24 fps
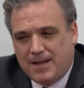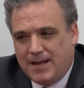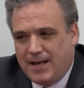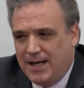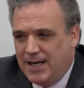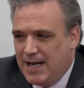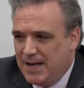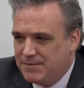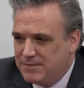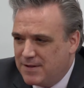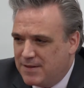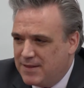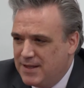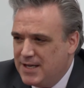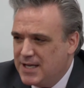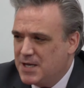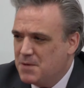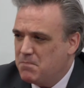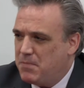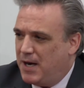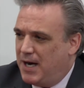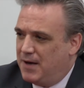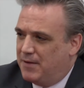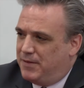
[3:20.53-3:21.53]
And I have to think
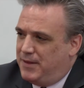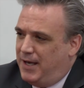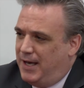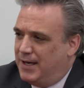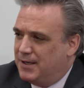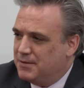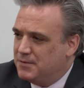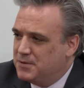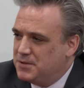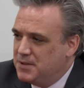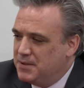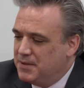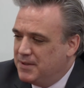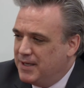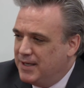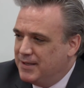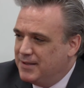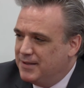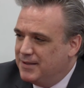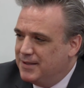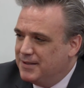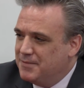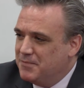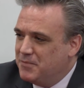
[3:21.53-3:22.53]
about that. It,
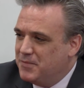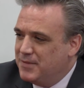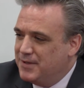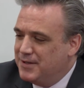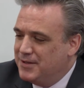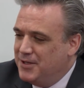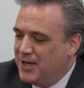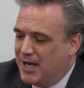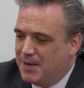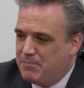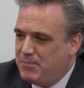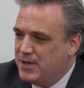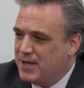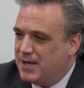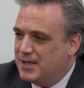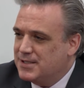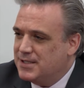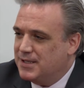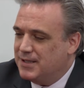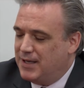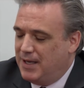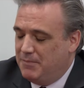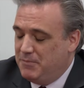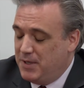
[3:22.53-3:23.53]
not because
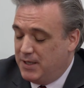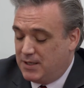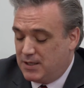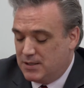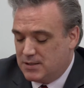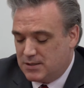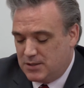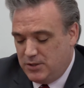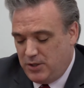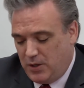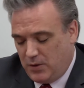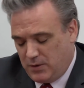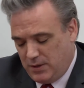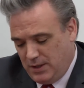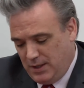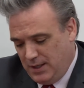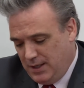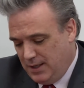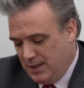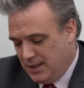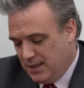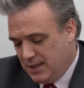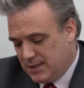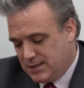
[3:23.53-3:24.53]
it, because you know,
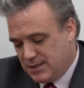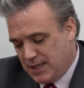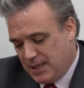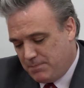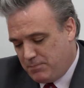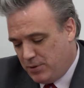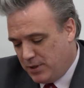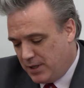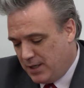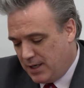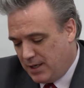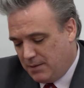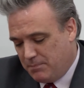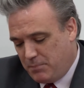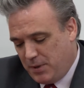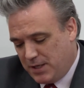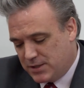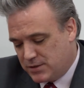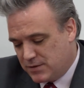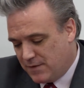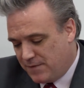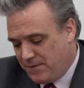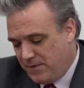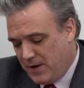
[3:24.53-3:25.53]
let's see, I put out a
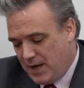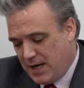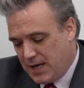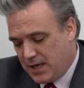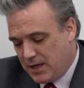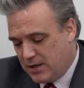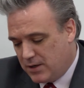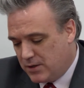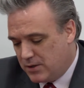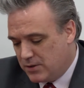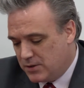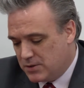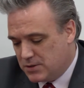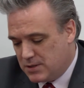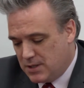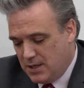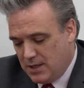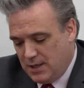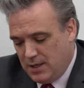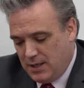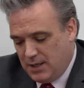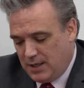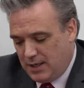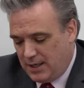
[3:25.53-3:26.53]
bunch of fires.
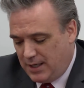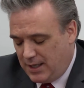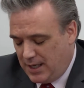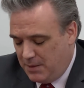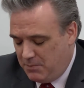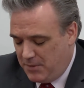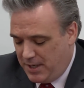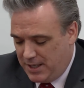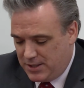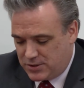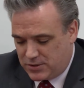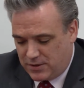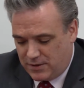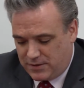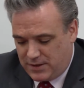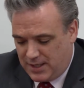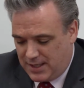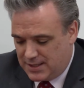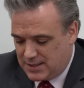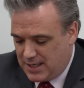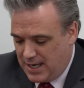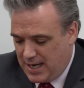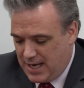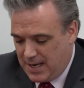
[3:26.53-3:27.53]
Uh, I made sure
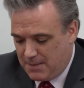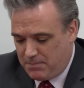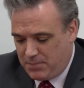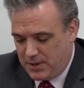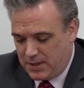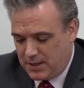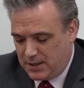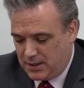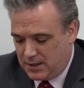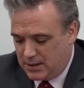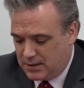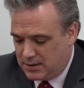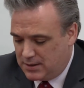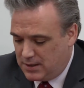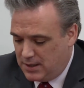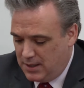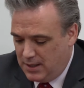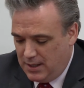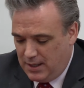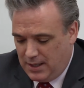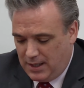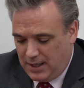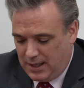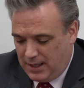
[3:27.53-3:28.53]
things happened.
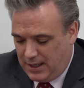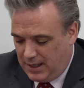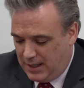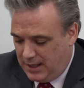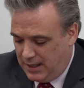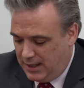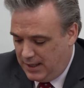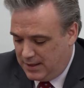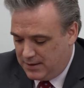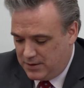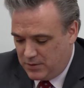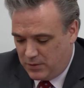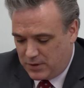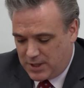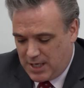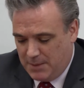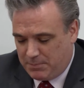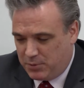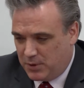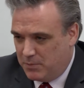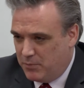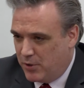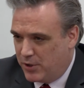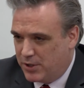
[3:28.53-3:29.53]
I, there were a
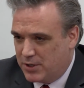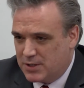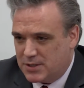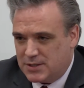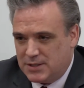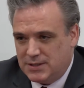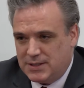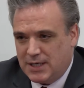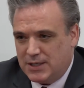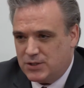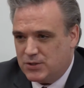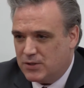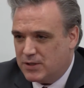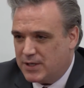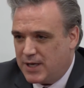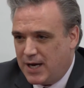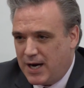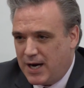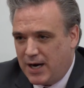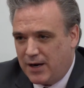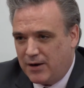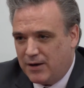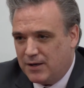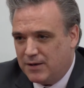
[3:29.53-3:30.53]
couple of emergencies I took
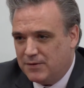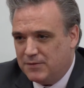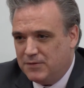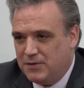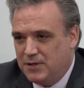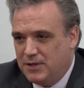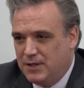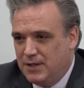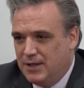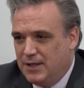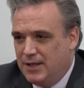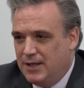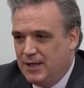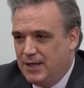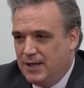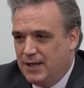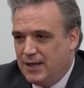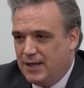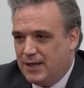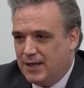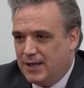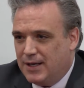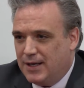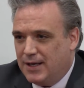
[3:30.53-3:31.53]
care of.
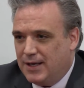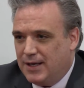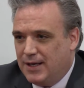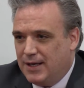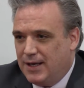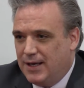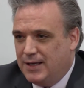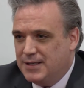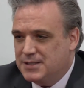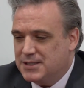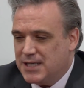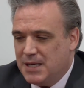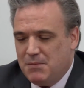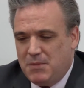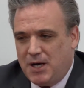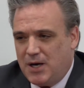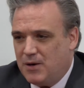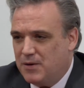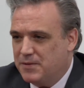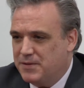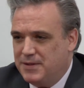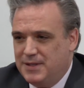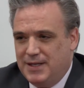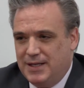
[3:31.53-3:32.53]
And
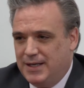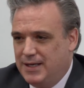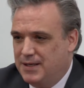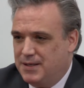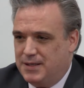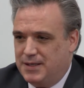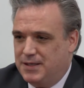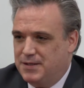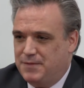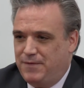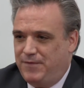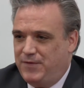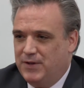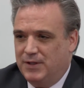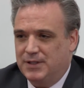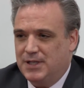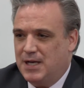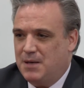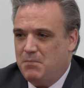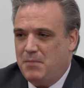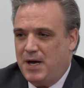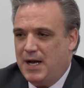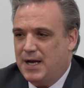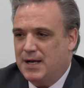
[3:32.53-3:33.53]
somehow it filled
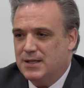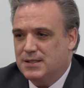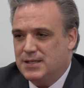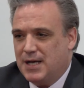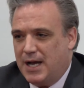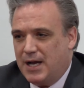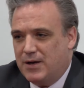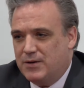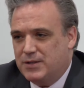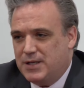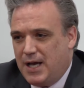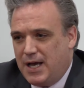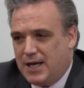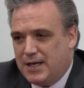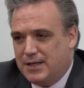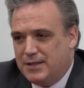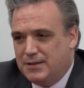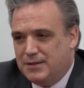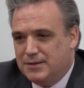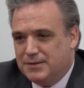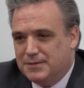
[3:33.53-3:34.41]
up my entire day.